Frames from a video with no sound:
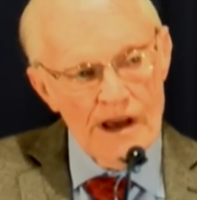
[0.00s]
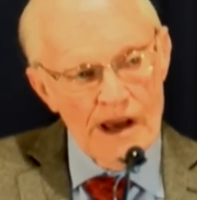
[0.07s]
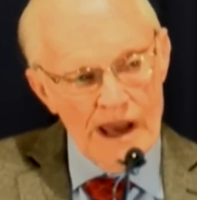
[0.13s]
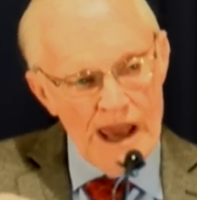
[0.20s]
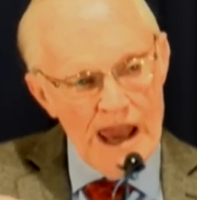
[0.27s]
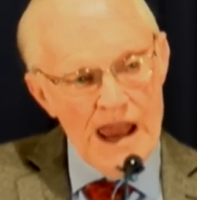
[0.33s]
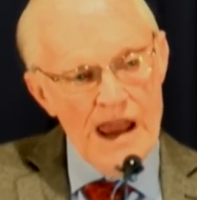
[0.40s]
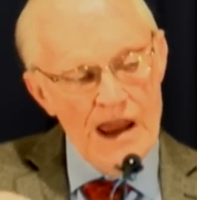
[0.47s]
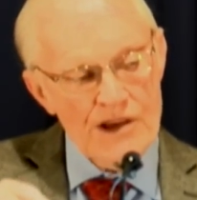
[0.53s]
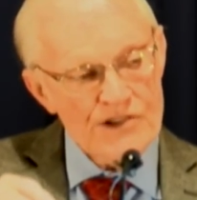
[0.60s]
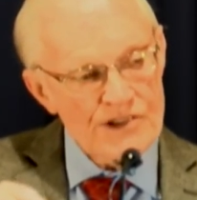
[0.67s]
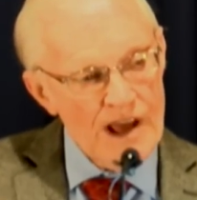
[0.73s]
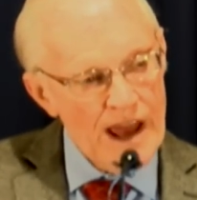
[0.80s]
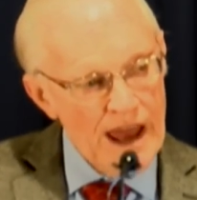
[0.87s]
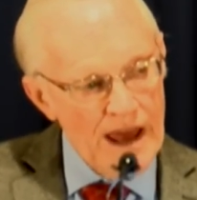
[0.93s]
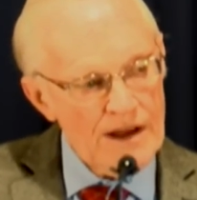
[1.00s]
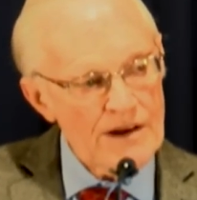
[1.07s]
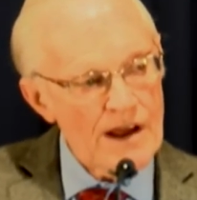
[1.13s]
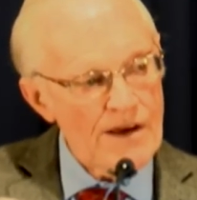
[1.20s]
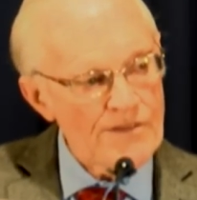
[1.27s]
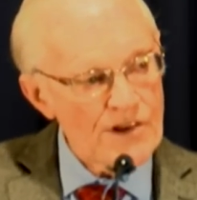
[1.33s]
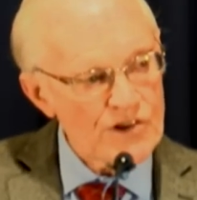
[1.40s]
He is the head
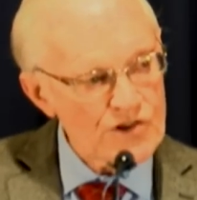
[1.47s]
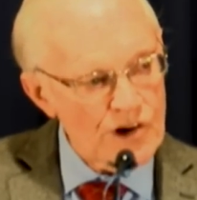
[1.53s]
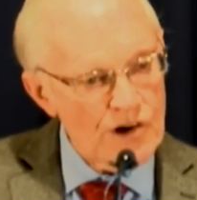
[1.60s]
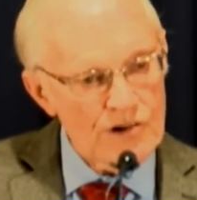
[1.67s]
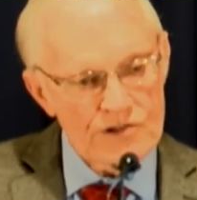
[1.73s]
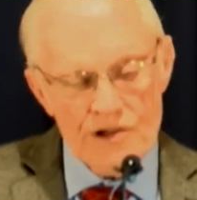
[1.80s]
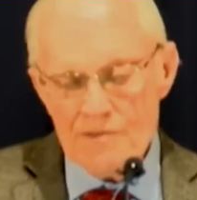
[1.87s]
of the church.